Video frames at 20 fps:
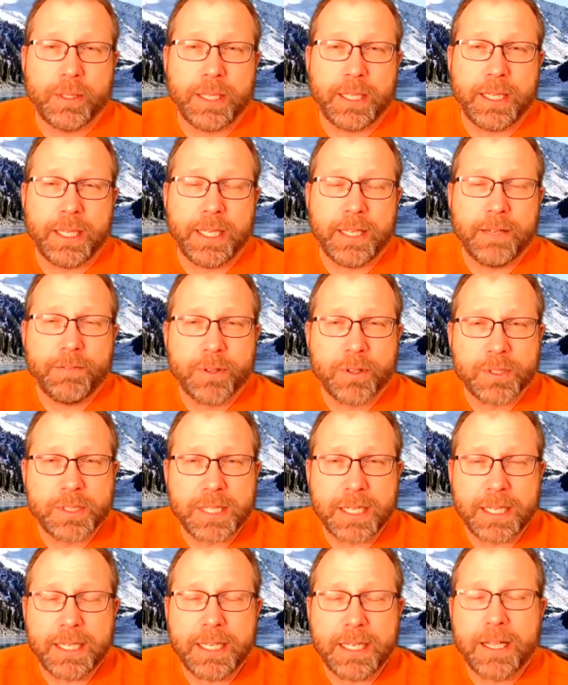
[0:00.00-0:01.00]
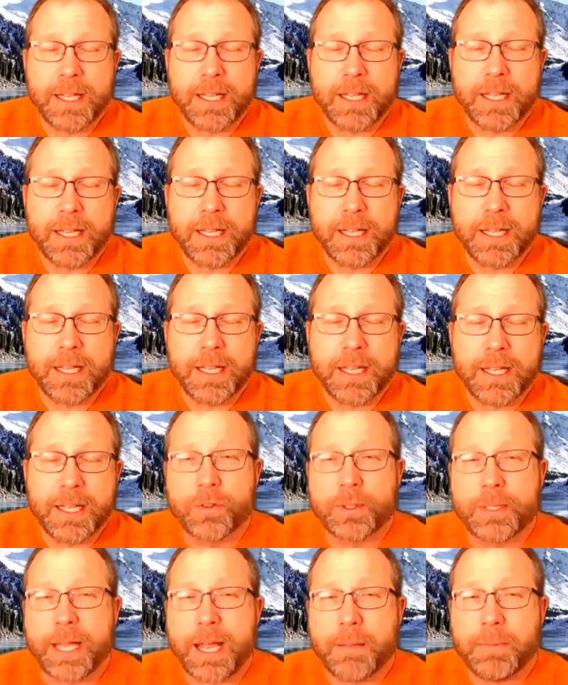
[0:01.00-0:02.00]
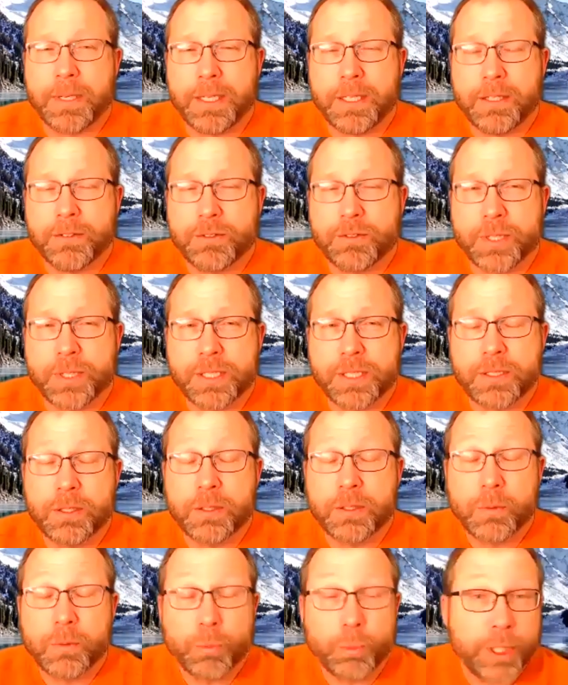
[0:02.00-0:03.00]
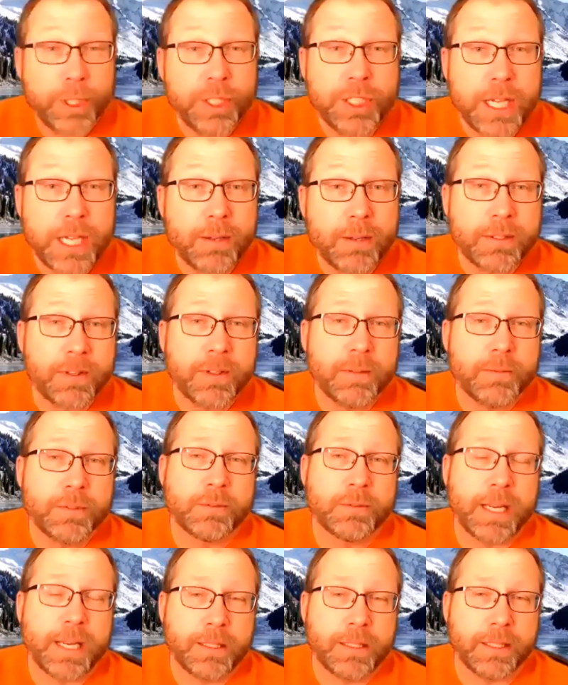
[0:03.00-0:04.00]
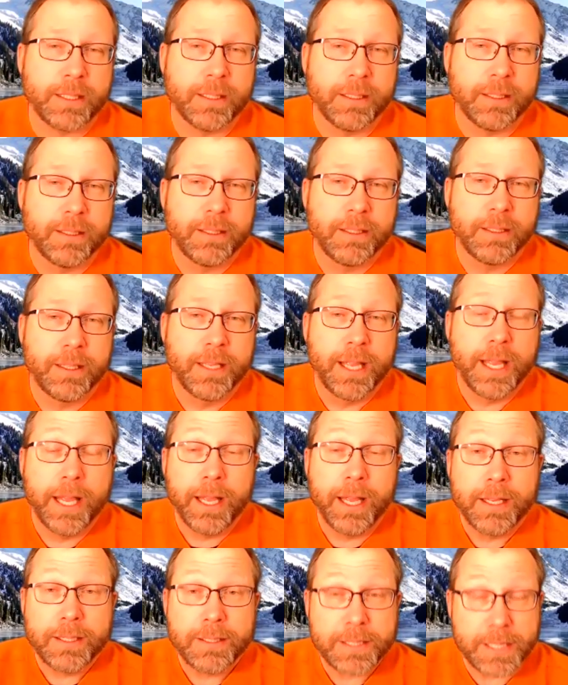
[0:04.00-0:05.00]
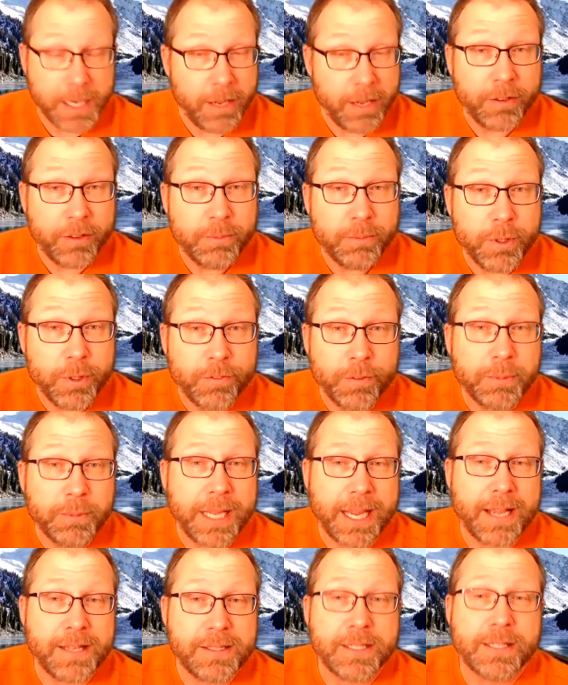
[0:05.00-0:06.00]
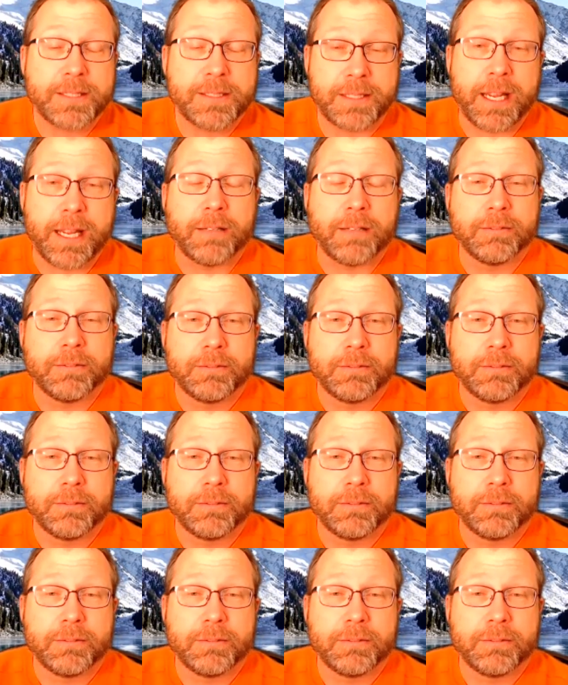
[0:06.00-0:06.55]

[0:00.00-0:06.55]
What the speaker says: if there's any kind of overlap in interest, reach out to them directly. Tell them you're from Kazakhstan.